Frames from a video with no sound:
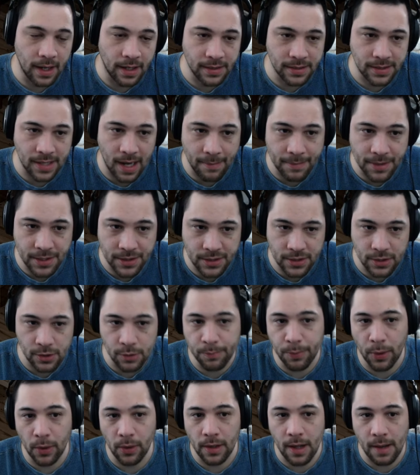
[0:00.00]
zombies do
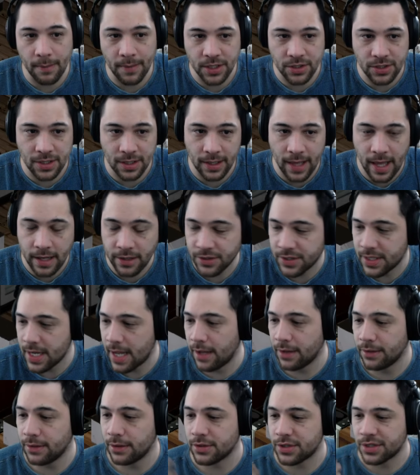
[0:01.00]
pull all my sheet ladders
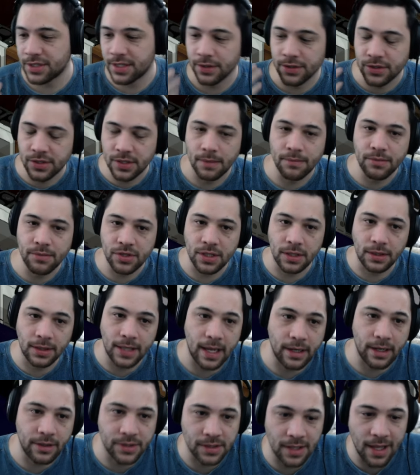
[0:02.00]
down, there's still some sheet
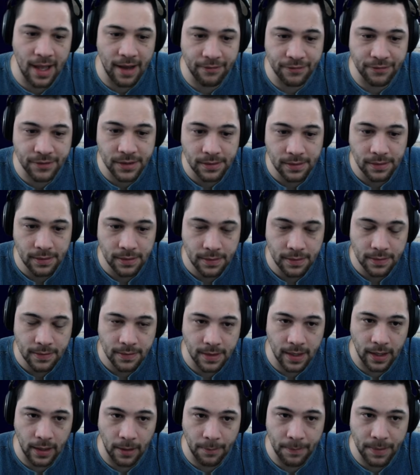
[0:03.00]
ladders left
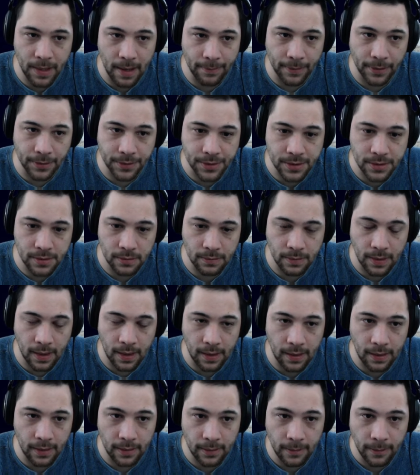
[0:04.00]
that I'll be able
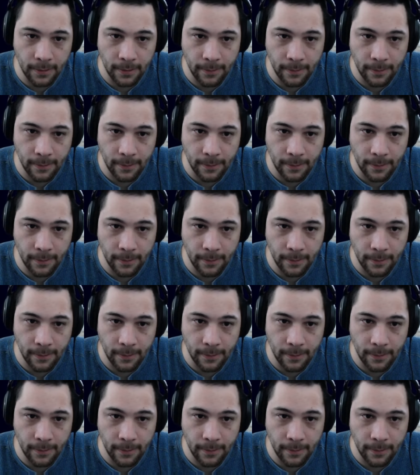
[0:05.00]
to